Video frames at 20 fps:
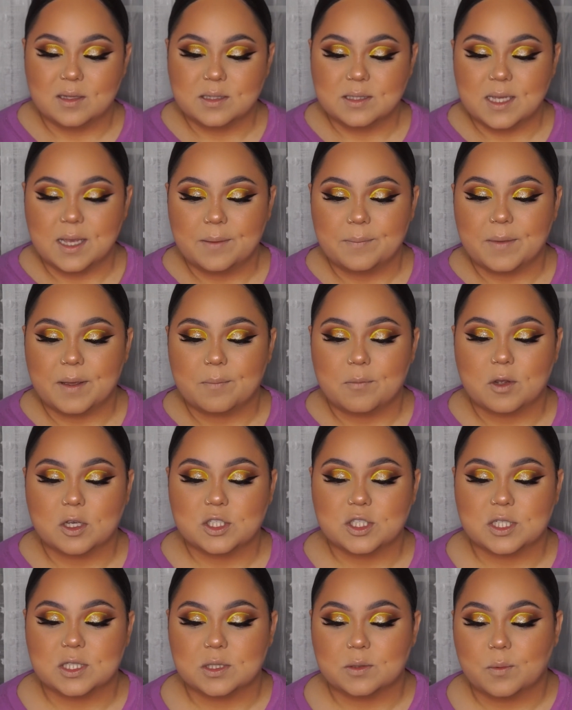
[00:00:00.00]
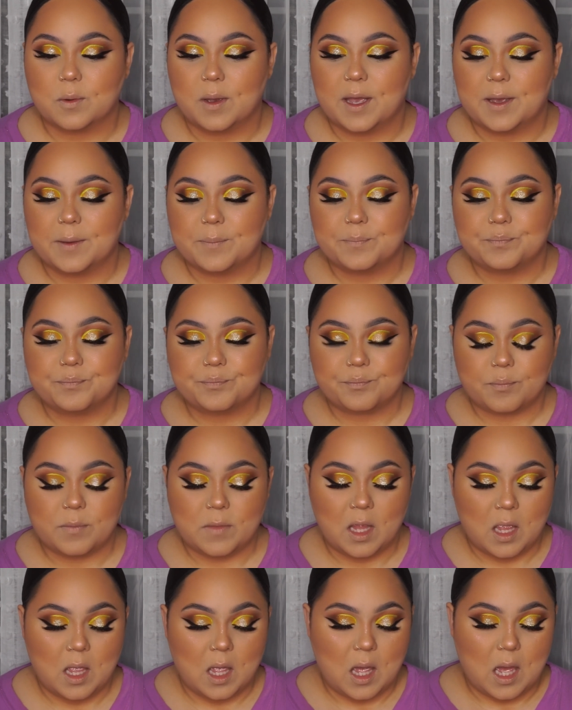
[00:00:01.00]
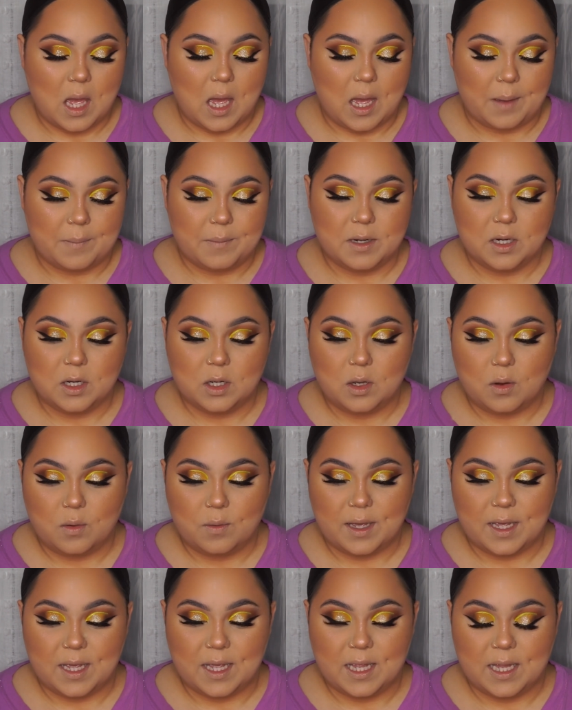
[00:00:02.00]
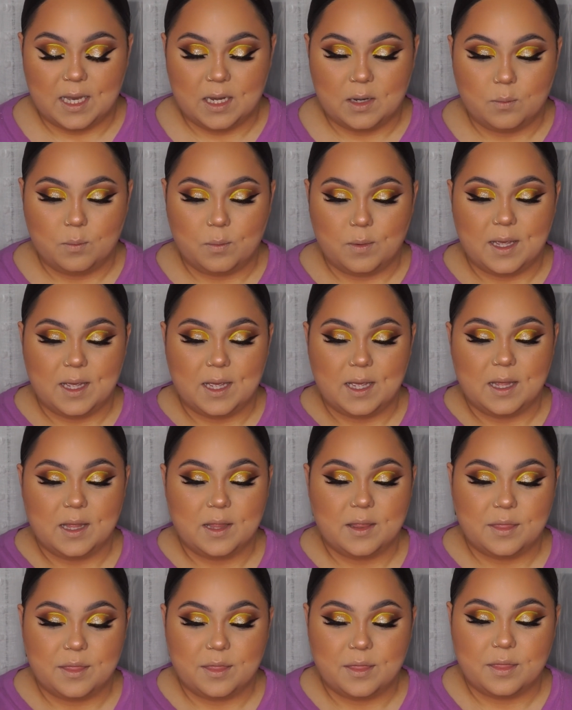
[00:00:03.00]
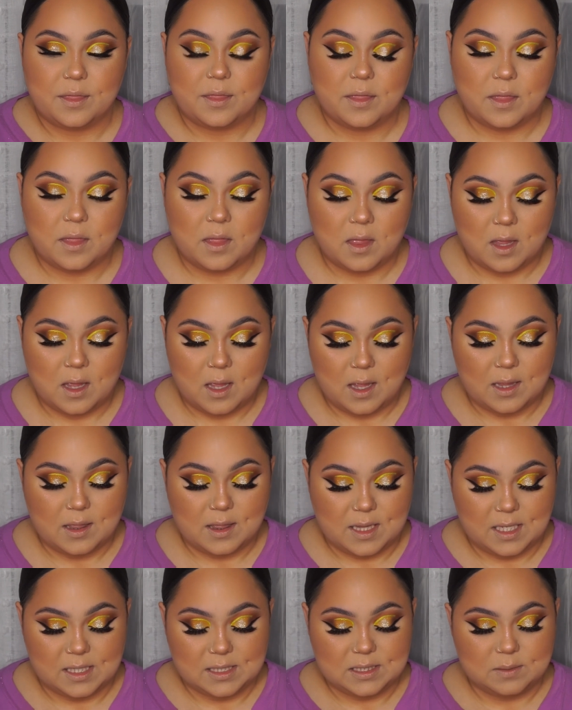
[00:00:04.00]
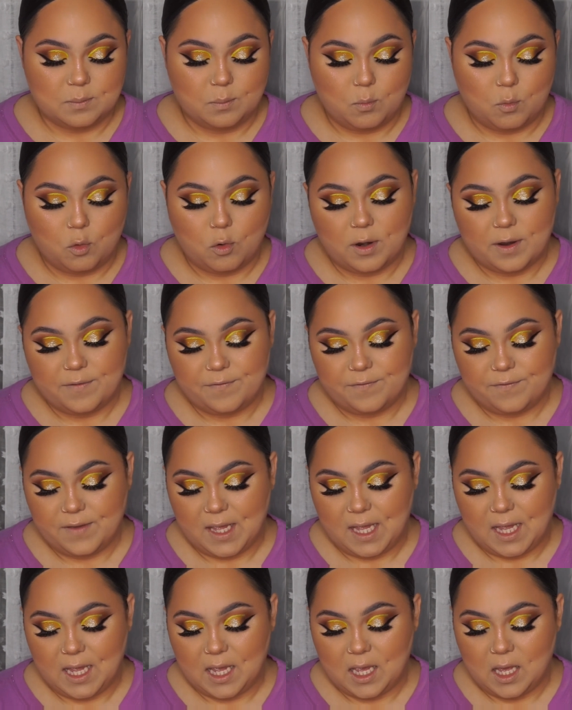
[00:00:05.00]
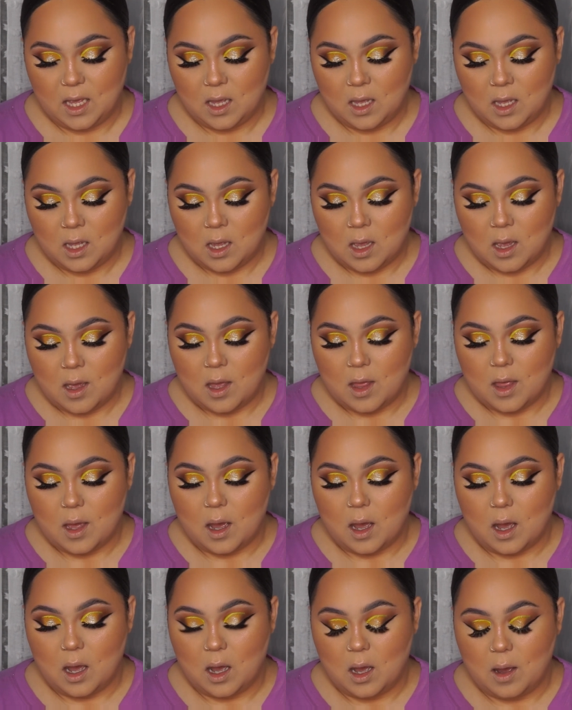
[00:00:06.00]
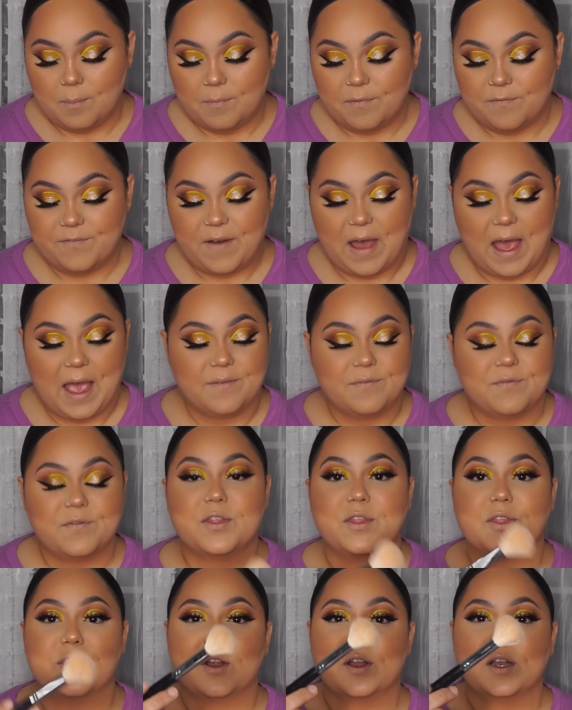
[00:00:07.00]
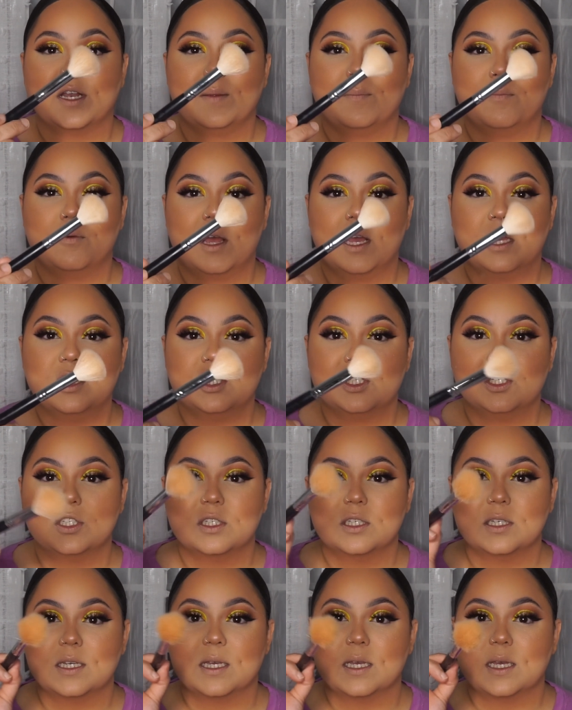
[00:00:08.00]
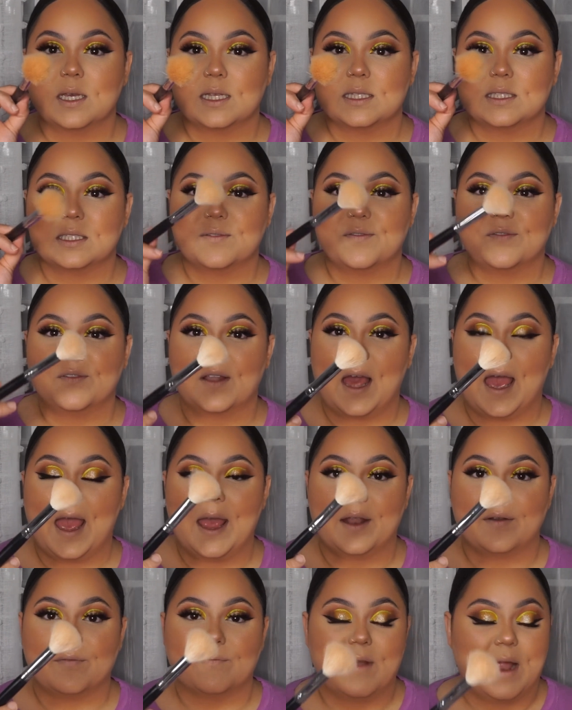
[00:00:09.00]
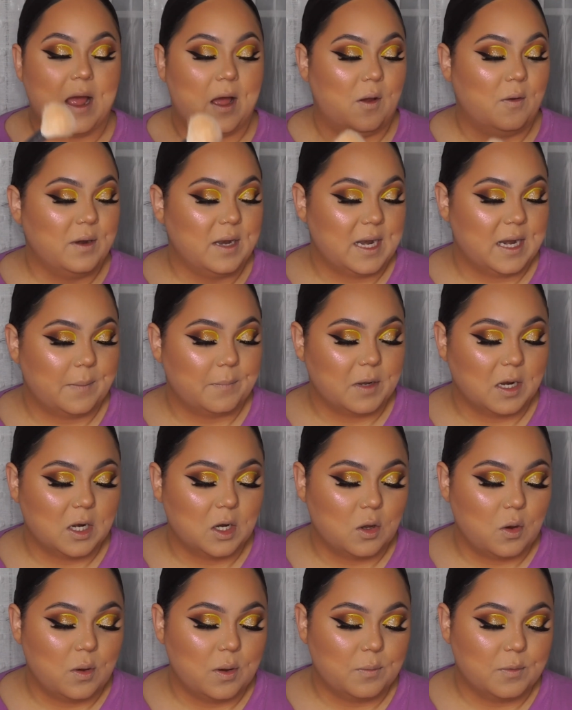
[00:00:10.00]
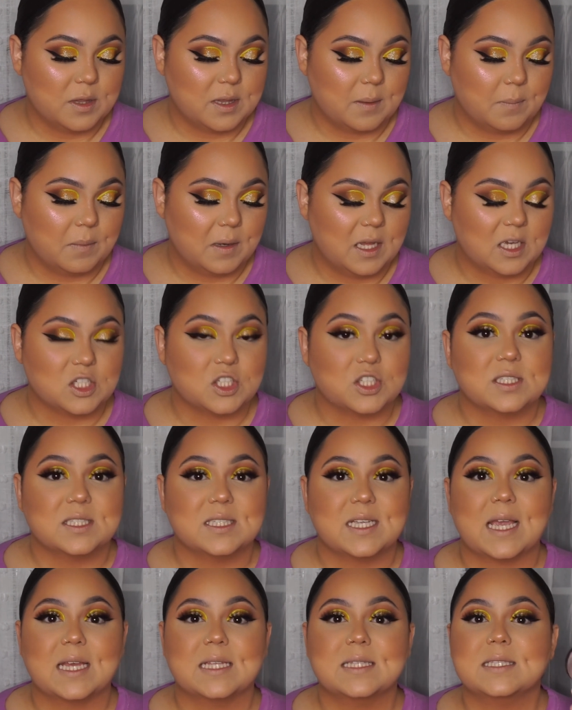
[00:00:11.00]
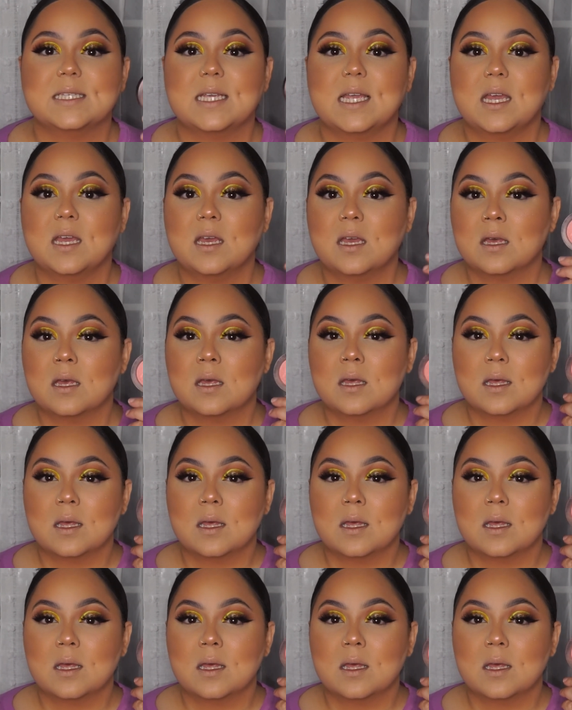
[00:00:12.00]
Damn, my brush is wet. I'm gonna go in with this Morphe 530 brush. It's flat and round, and I'm gonna go in with the blush Dainty.